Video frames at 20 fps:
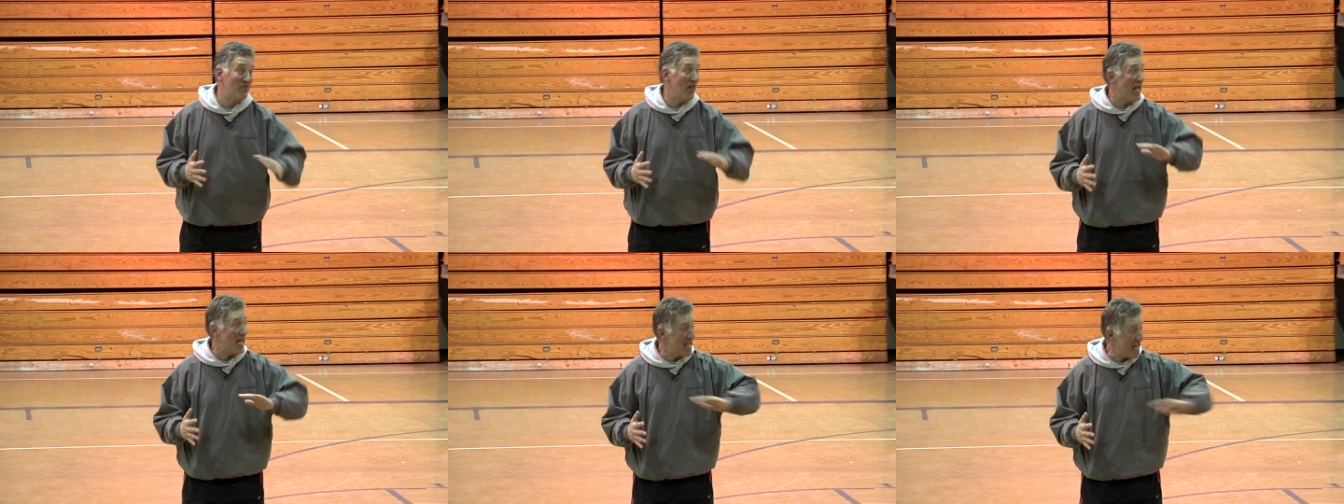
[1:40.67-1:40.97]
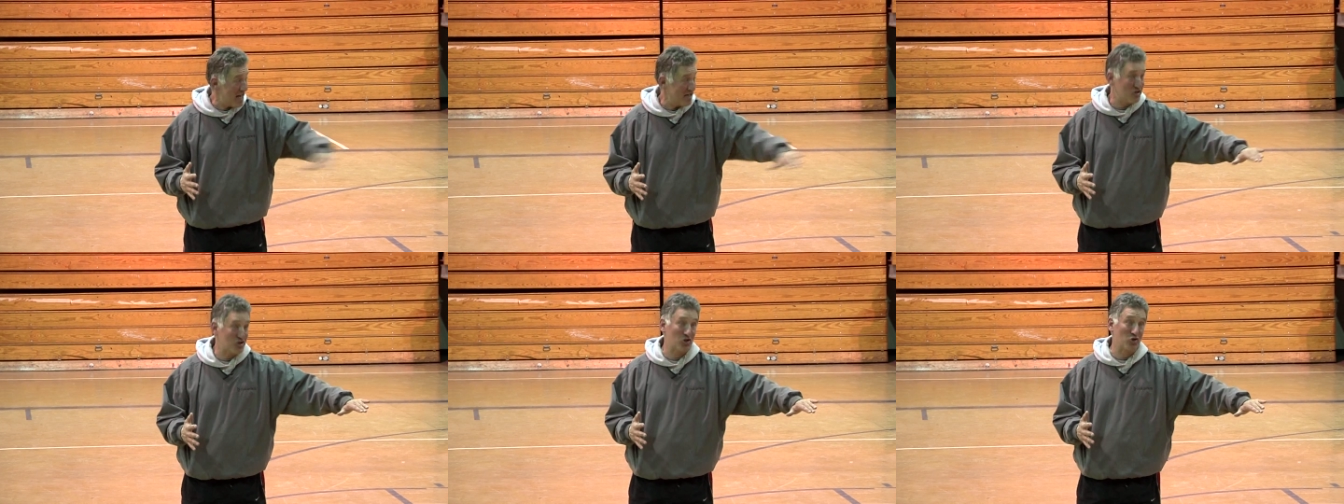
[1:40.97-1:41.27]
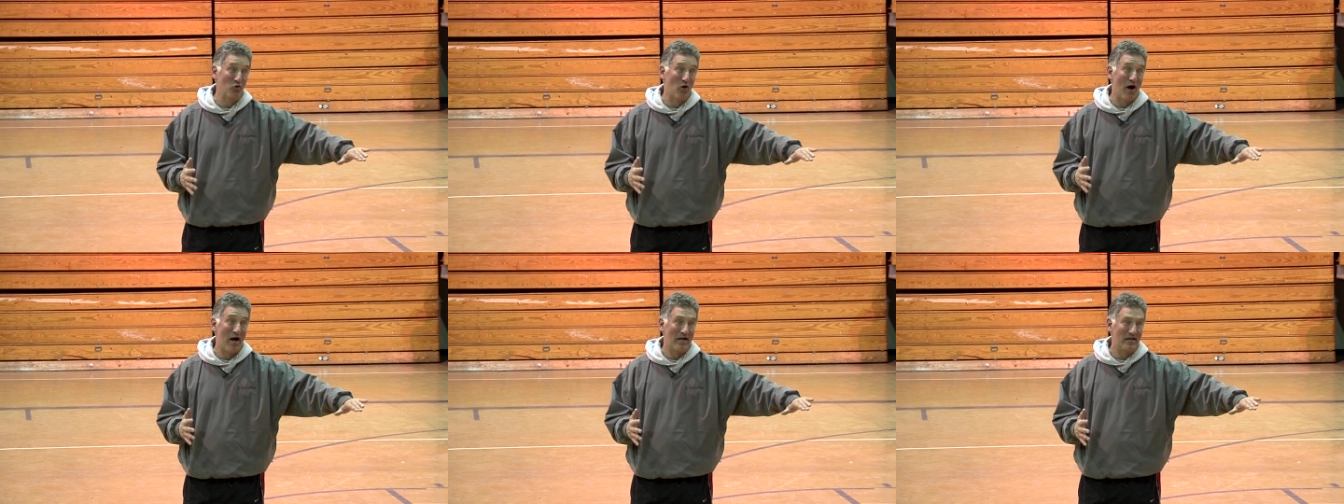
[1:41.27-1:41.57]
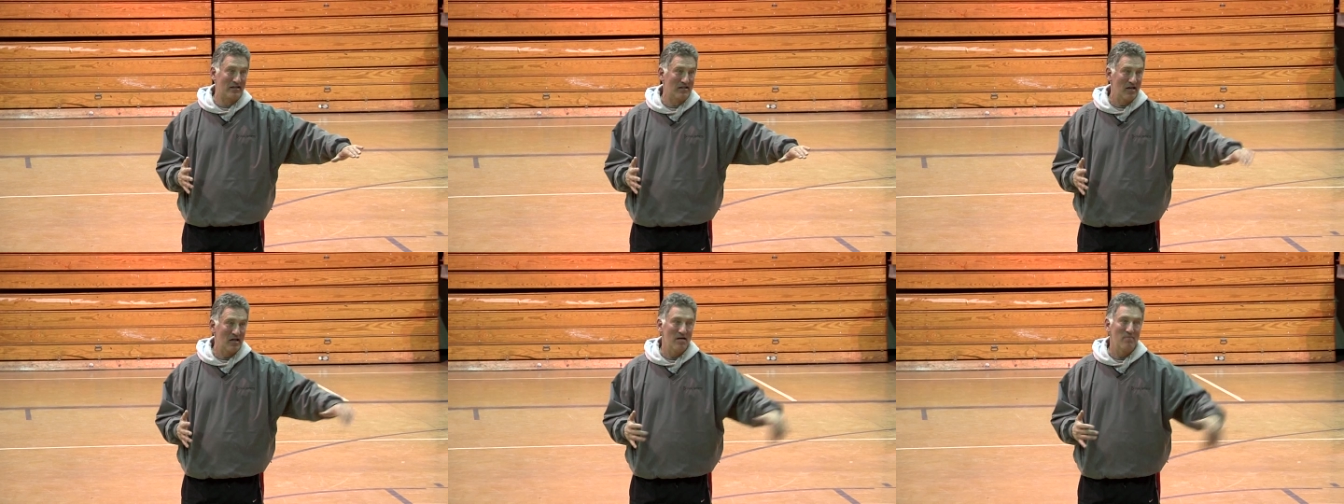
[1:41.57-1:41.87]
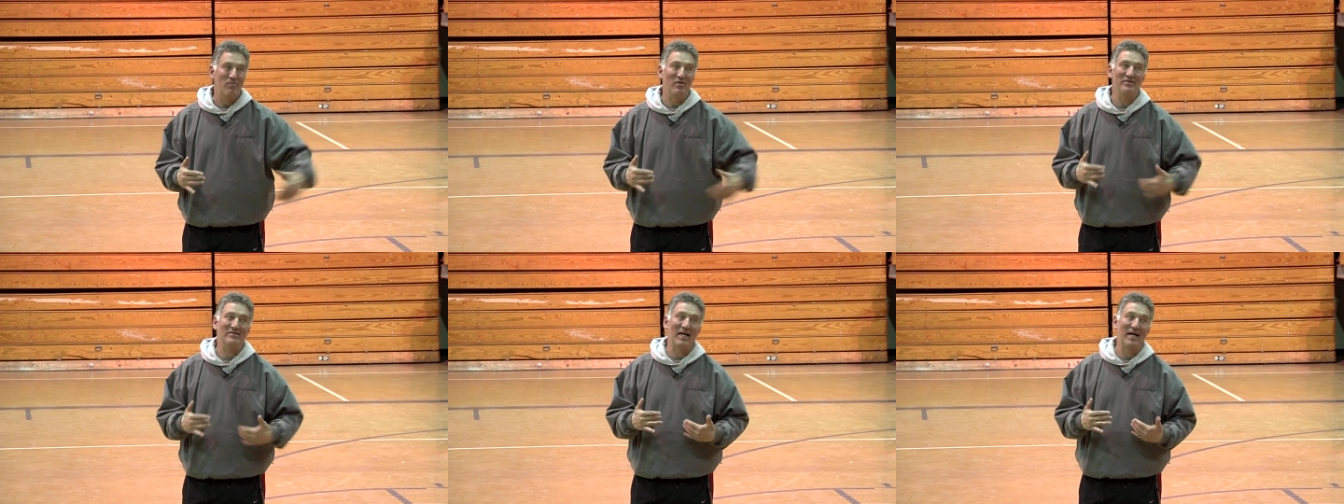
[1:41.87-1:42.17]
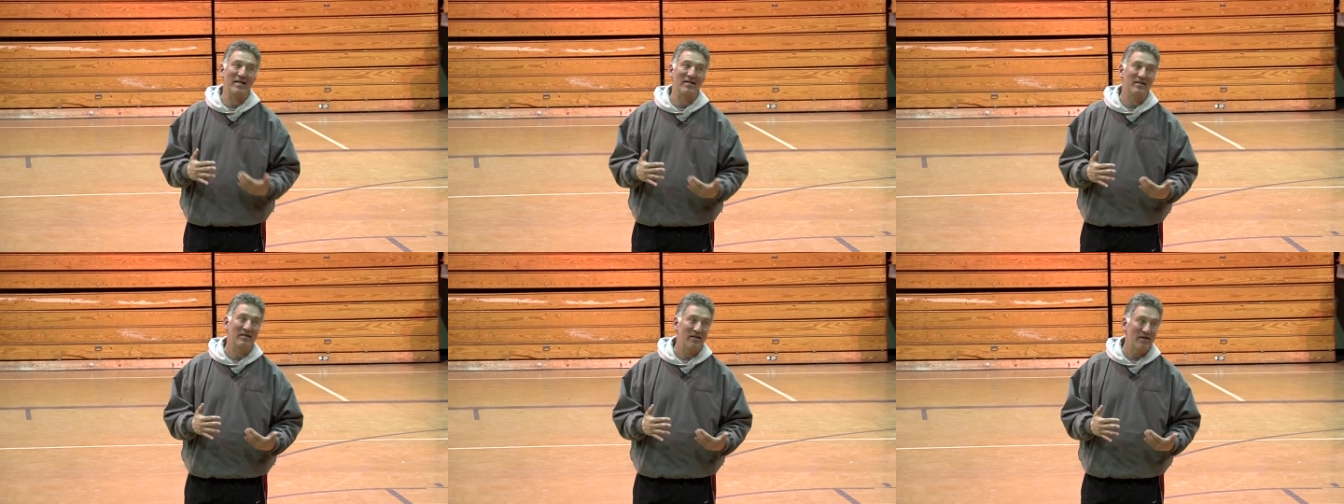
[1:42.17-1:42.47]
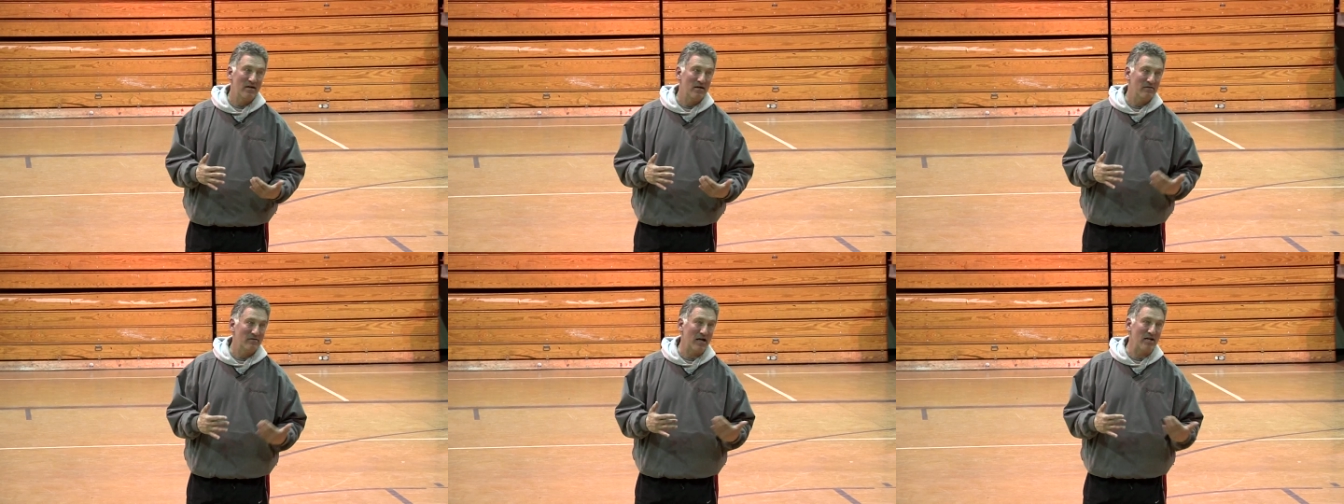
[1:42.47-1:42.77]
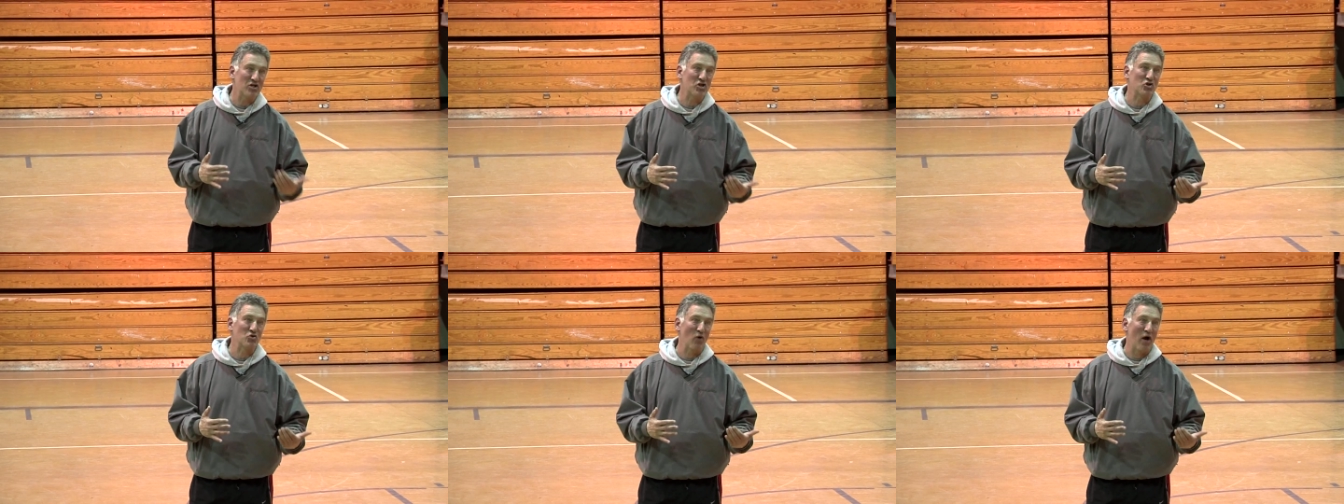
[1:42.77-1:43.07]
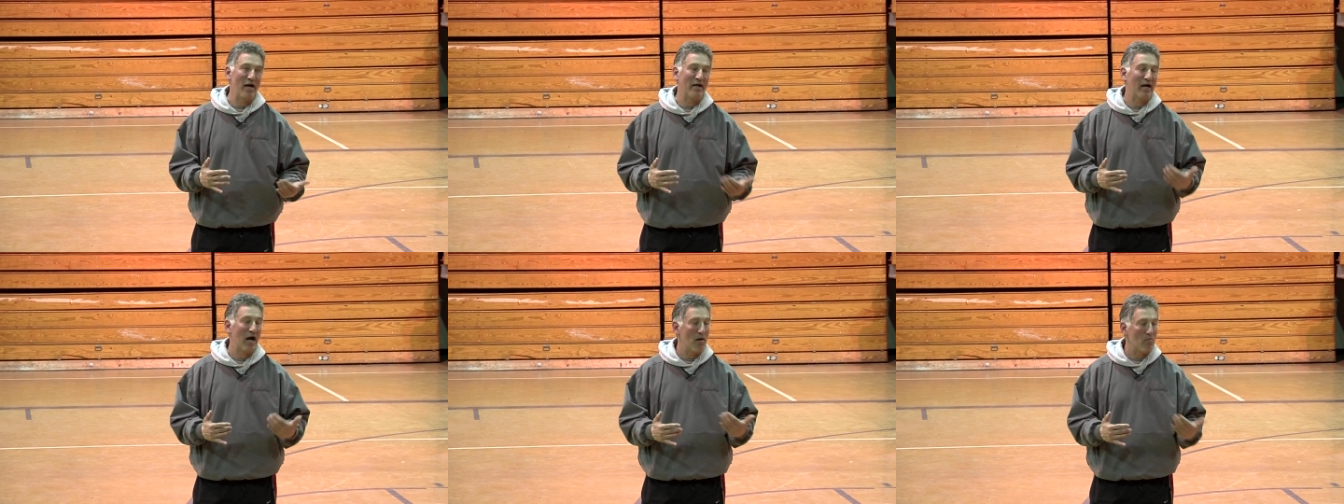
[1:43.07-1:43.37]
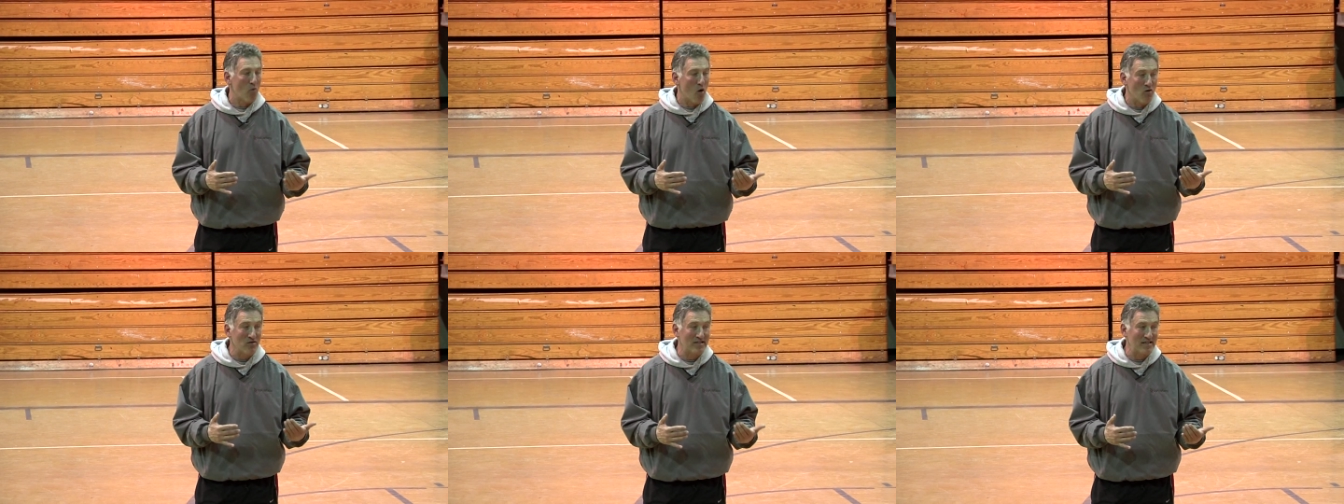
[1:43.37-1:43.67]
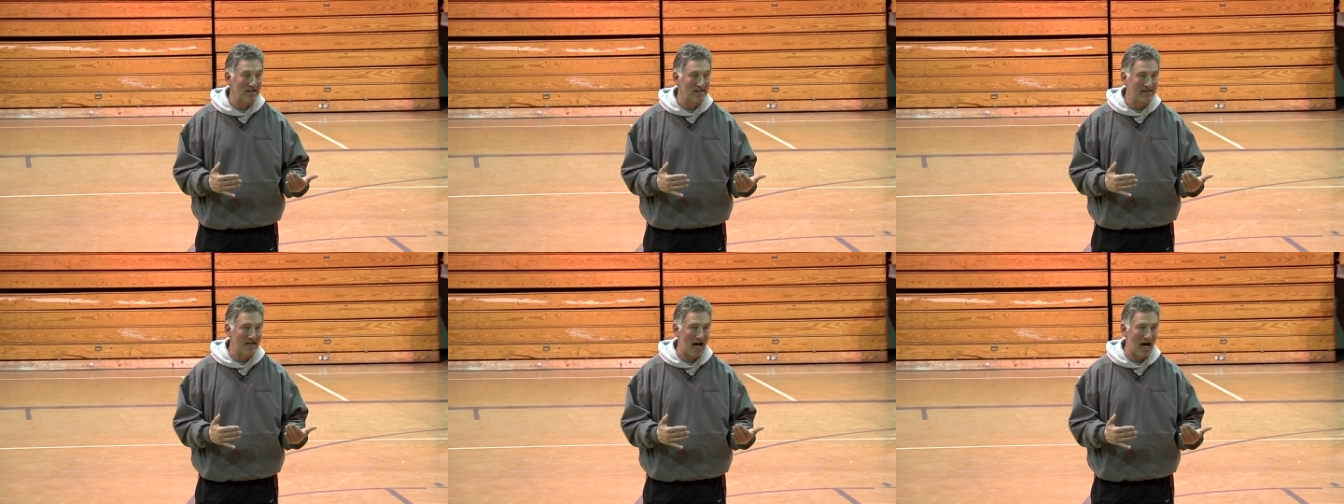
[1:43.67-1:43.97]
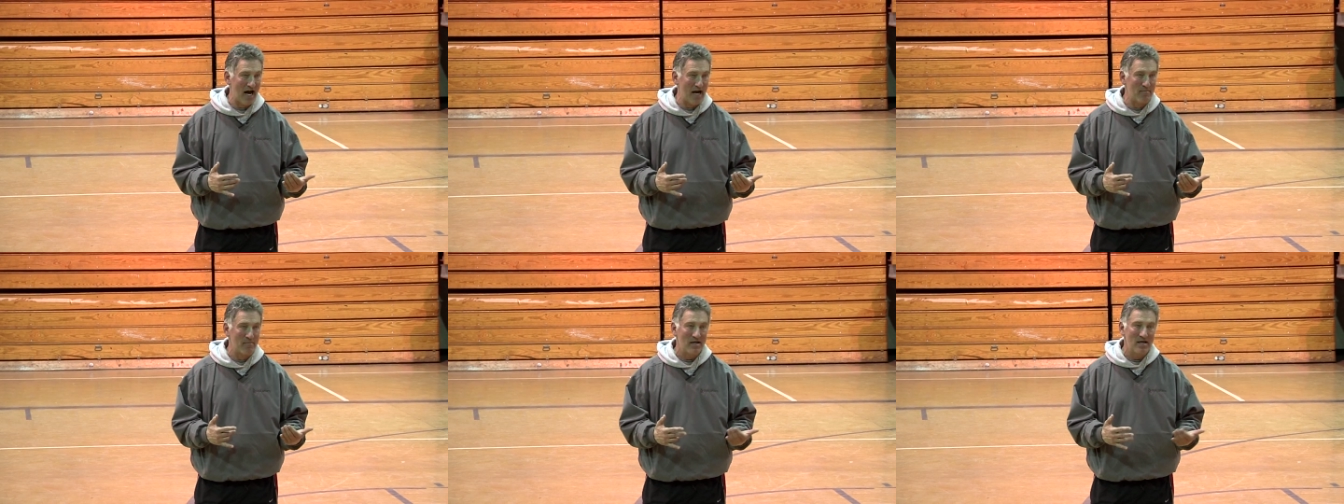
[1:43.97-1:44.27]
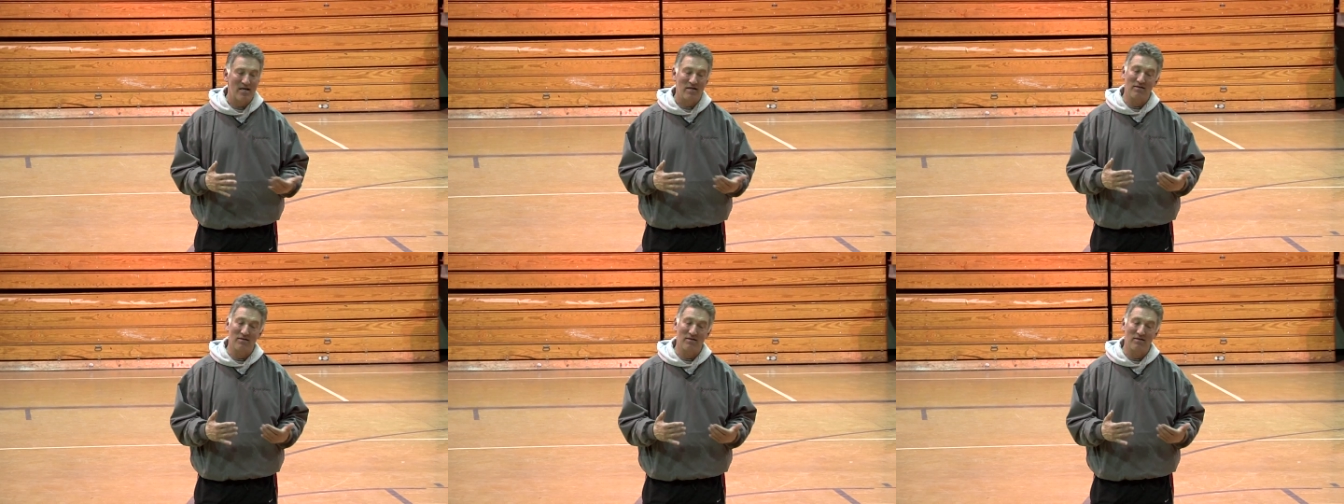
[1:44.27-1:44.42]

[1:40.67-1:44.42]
they hit strikes, but they strike out most of the time,